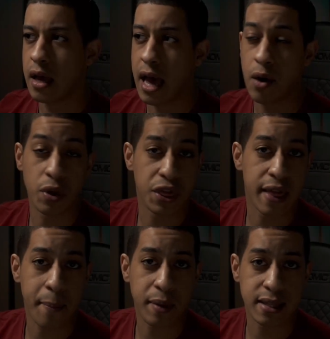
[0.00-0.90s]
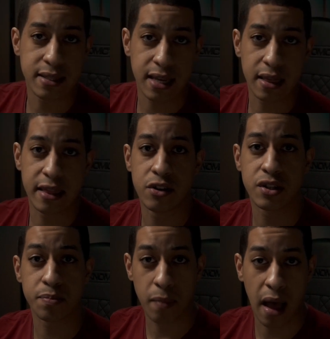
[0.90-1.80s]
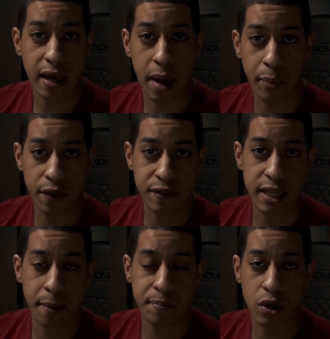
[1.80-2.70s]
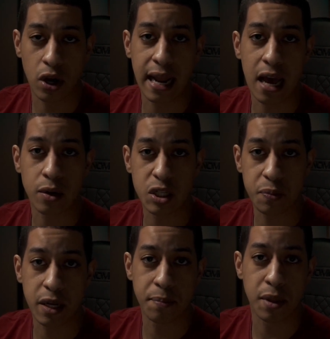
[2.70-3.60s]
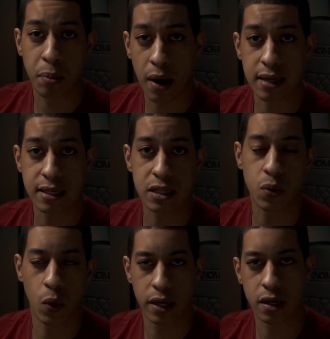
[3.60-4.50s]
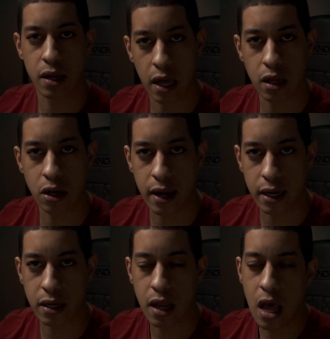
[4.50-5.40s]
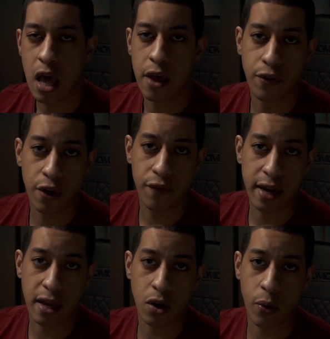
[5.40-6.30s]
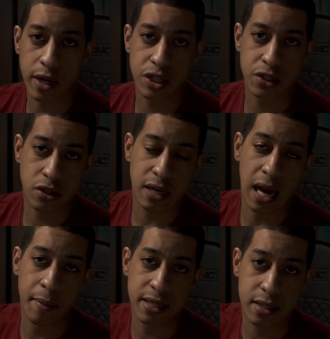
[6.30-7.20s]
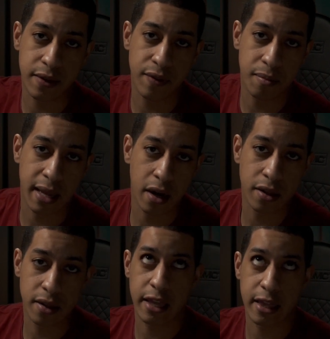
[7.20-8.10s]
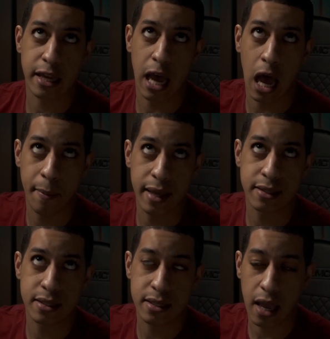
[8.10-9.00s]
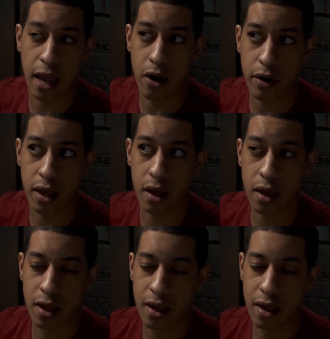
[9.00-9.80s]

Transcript: And with that being said, there's my couple of tips on how to speed up the process when color grading. If you have any questions or comments, leave them down in the comments area.